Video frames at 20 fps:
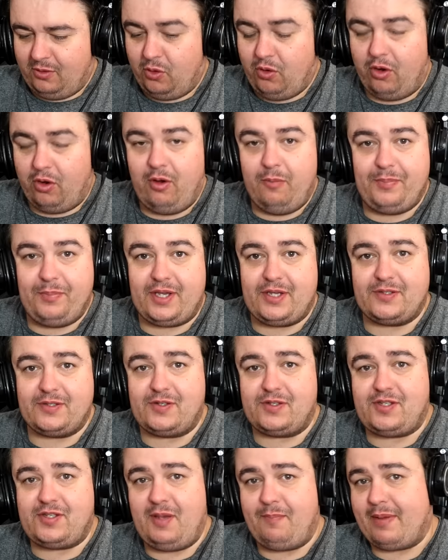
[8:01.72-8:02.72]
Or because
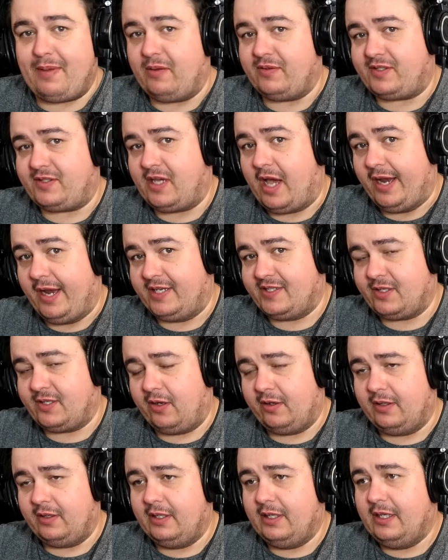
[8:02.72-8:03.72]
the seatbelt sign is
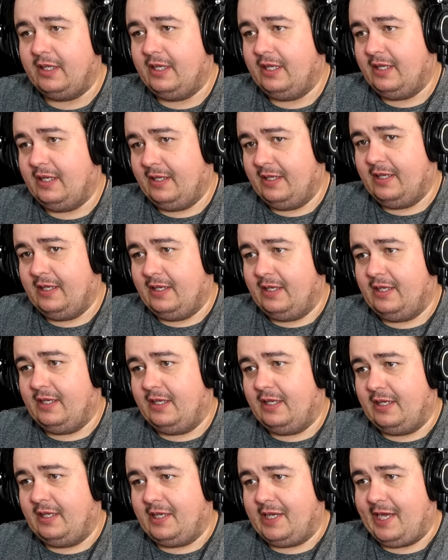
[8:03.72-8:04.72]
on.
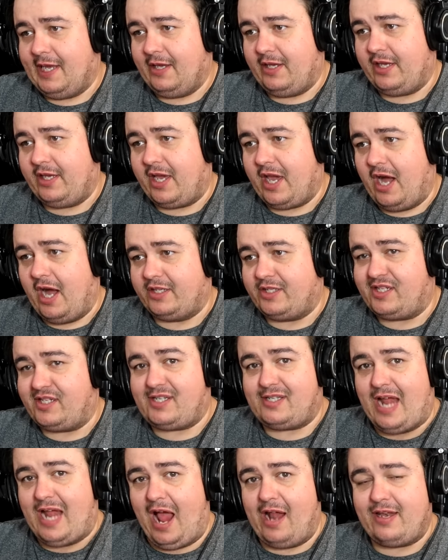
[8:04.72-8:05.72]
You can't
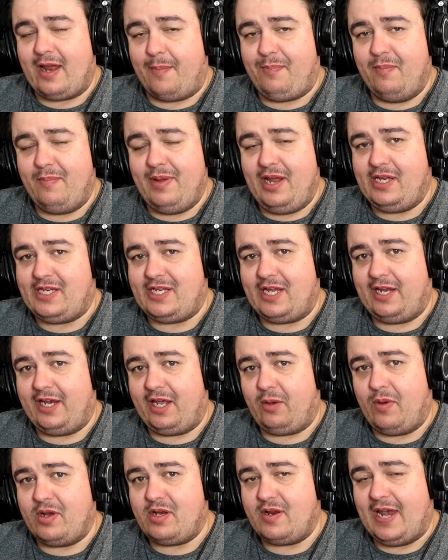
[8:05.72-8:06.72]
just stand up
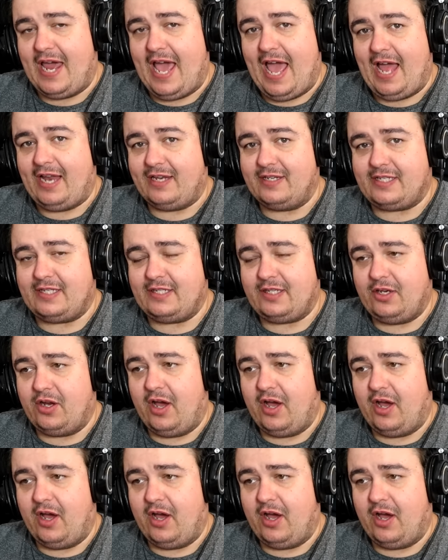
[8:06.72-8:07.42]
immediately when you land.